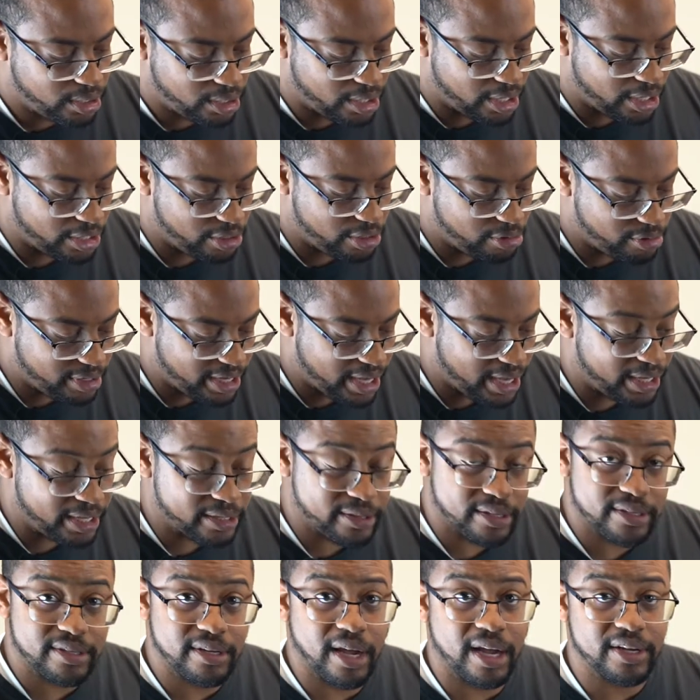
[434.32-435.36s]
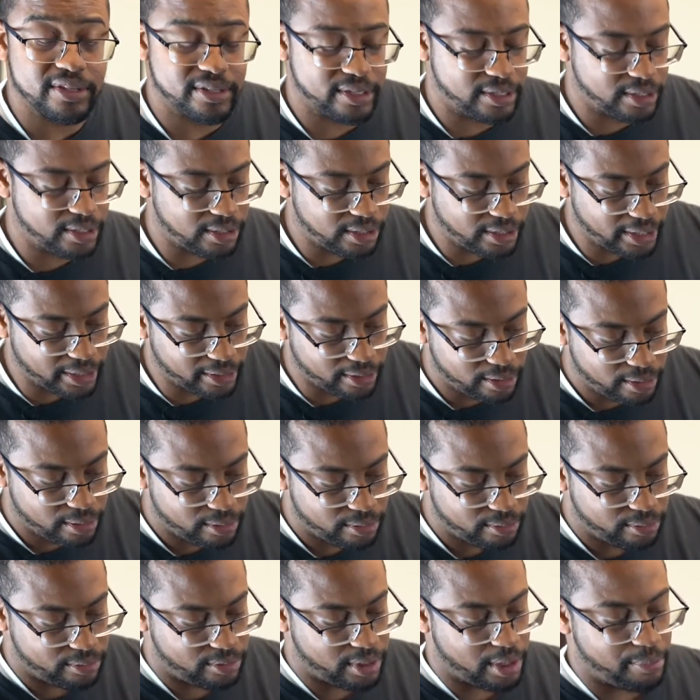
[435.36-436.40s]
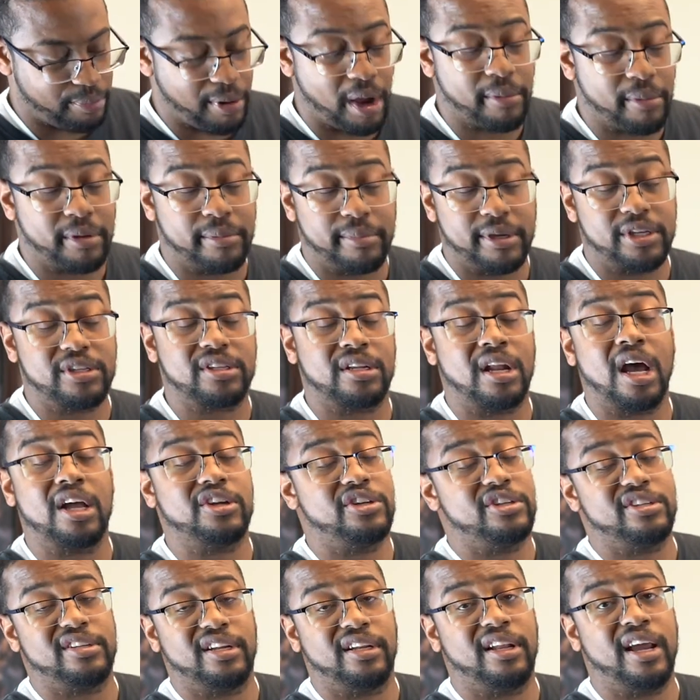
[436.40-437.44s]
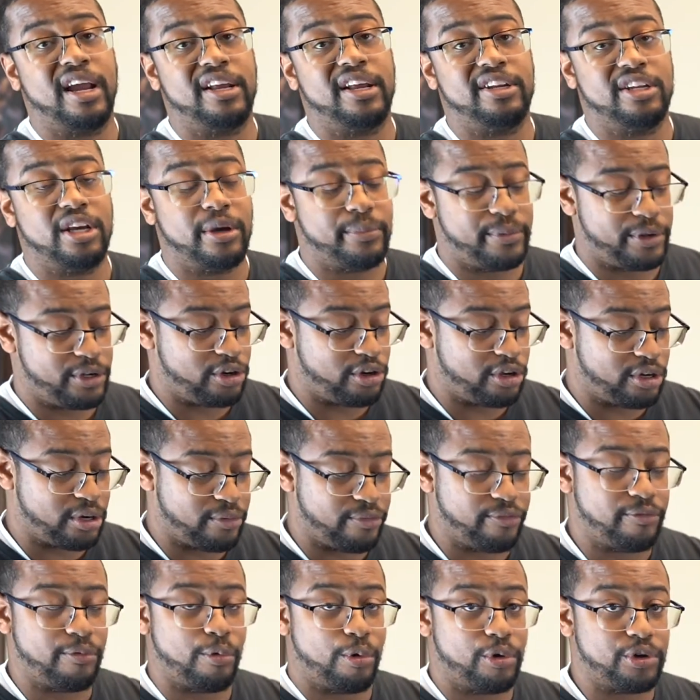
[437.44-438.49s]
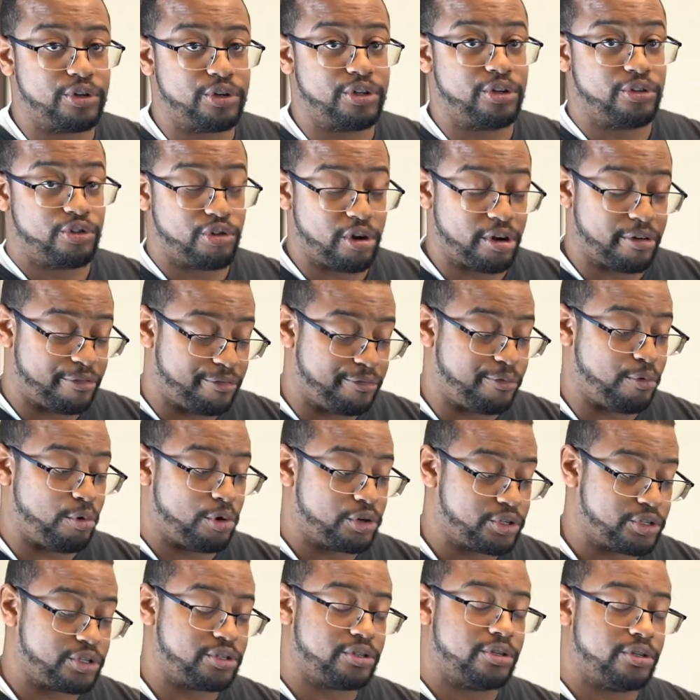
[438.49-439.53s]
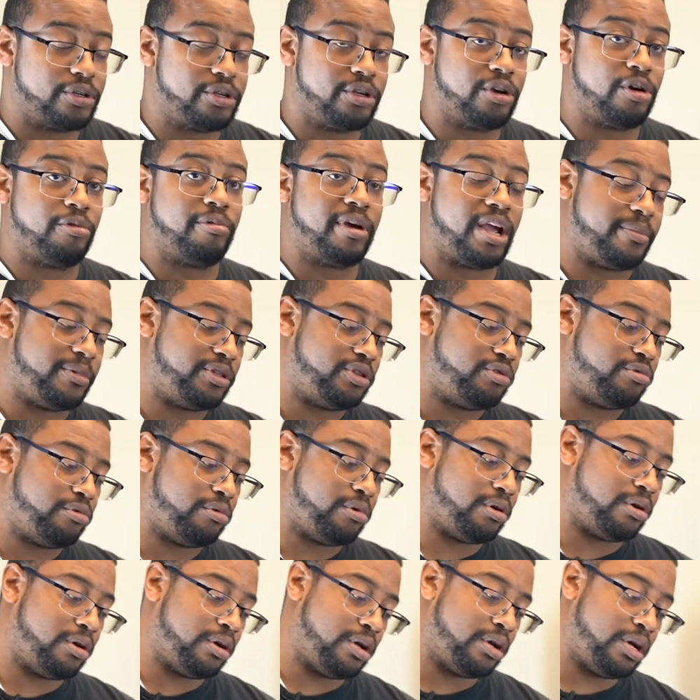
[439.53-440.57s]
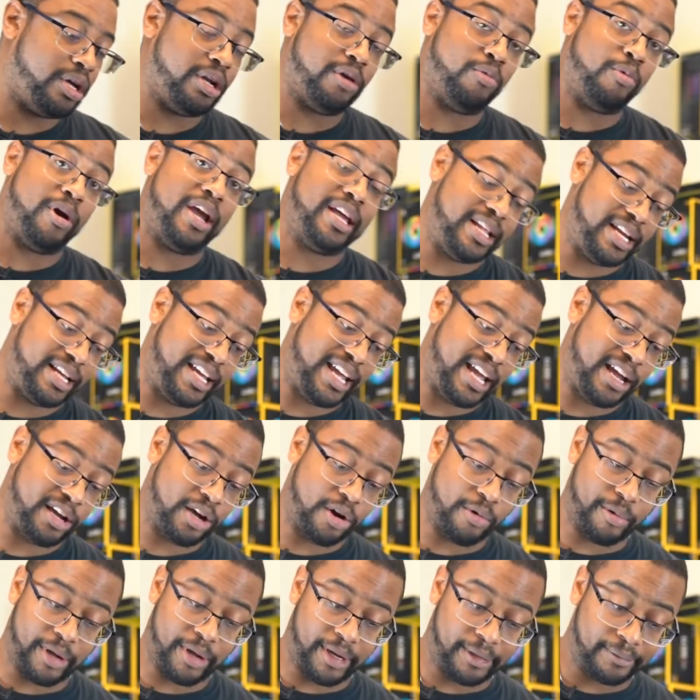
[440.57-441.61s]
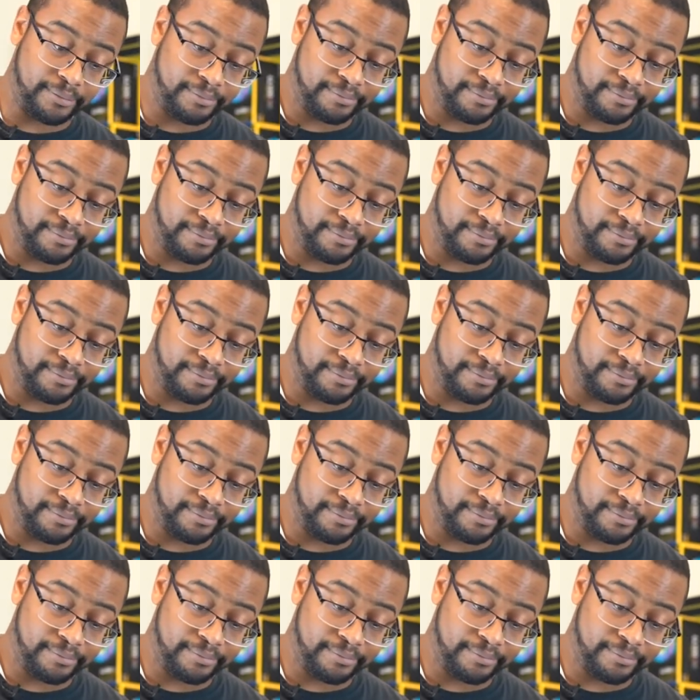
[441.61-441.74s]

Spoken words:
and you can't get the sides to click, that probably means the notch isn't lined up and you're trying to force your RAM in a way that it can't go in.